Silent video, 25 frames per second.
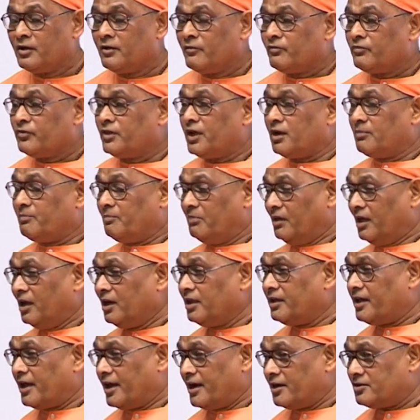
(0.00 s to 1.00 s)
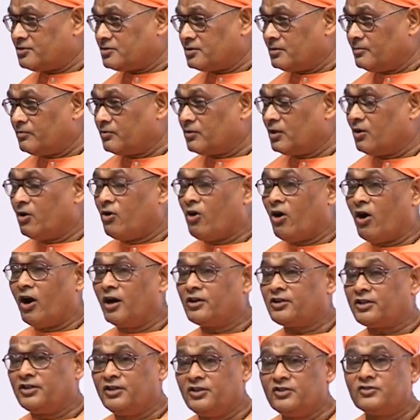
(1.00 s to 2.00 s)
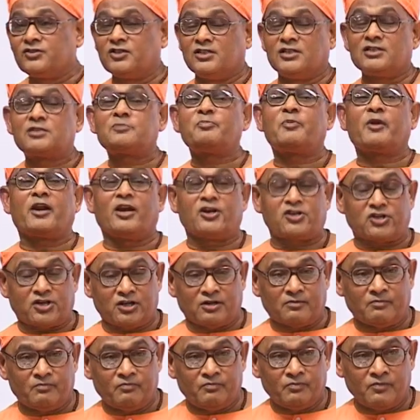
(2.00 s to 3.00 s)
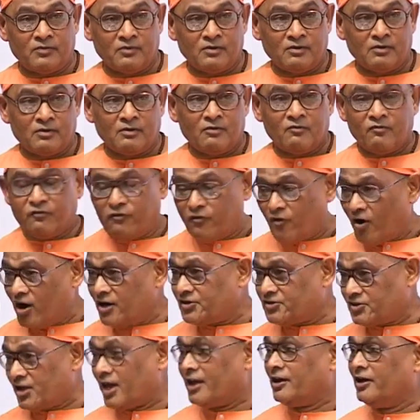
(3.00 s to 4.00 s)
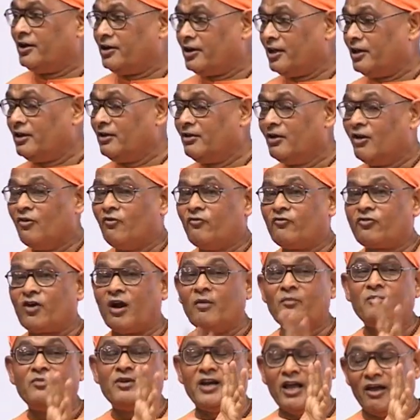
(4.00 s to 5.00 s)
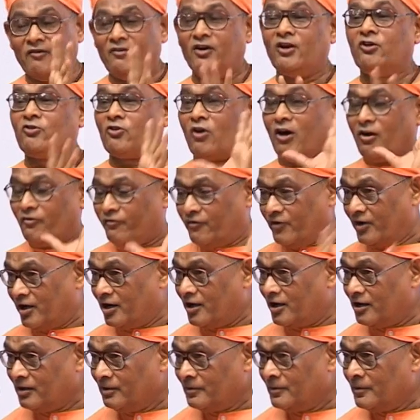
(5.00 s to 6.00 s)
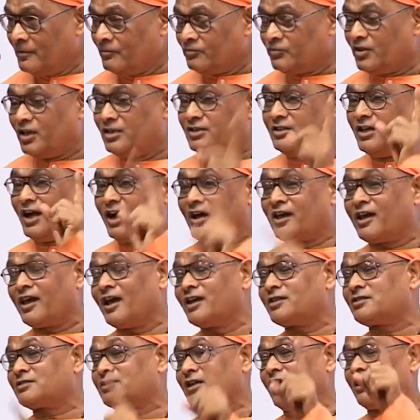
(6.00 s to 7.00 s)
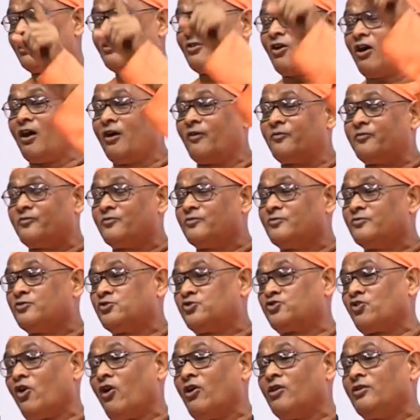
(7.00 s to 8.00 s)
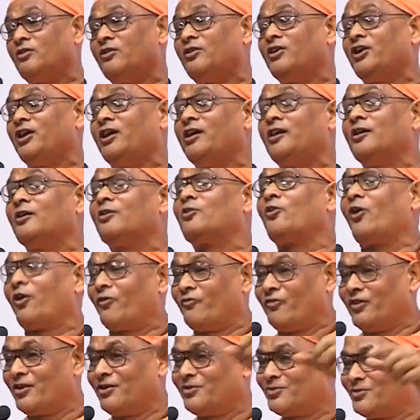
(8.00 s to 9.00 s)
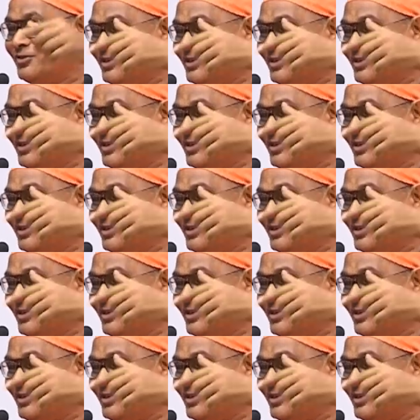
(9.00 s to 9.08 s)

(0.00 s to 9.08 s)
that Bill Gates got his inspiration for charity from David Rockefeller, the youngest son of John D. Rockefeller. So